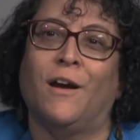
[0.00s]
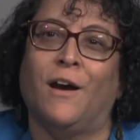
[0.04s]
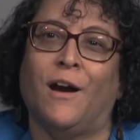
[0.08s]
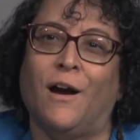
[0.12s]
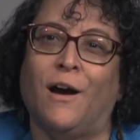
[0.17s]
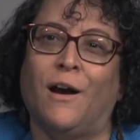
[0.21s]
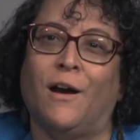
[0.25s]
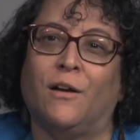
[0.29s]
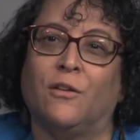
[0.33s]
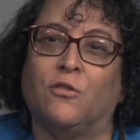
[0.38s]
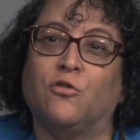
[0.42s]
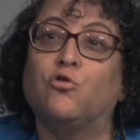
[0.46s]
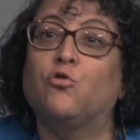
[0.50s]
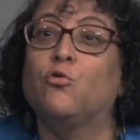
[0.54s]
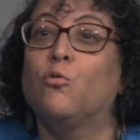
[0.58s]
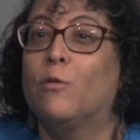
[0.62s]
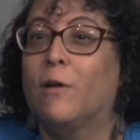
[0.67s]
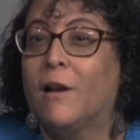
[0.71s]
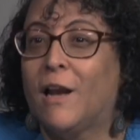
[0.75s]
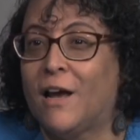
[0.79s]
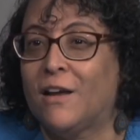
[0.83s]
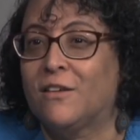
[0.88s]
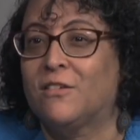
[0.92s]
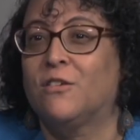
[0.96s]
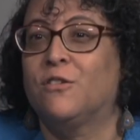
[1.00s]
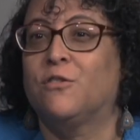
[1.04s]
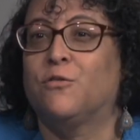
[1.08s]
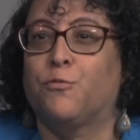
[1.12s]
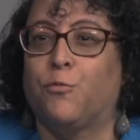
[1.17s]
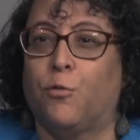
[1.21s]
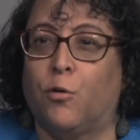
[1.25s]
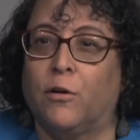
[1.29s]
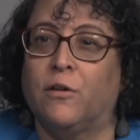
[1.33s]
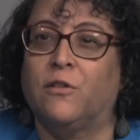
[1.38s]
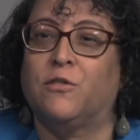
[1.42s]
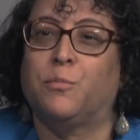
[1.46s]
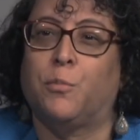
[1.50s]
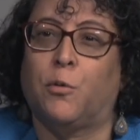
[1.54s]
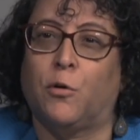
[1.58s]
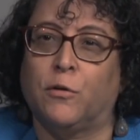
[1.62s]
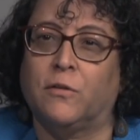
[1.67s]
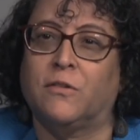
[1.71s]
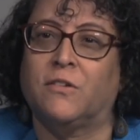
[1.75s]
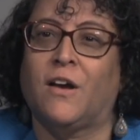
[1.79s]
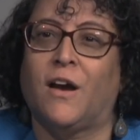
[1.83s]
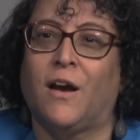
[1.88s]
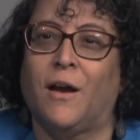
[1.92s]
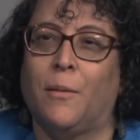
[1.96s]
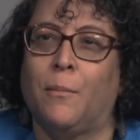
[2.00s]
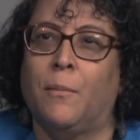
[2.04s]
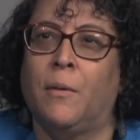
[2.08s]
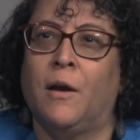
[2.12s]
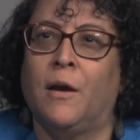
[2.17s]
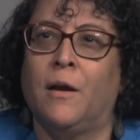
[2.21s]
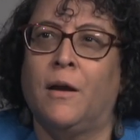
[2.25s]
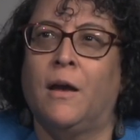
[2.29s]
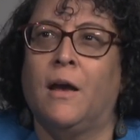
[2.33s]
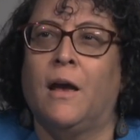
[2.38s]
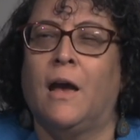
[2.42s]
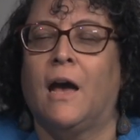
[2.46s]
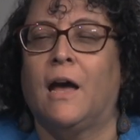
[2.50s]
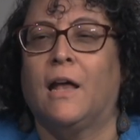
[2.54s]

uh, two classes for us part time, mm -hmm.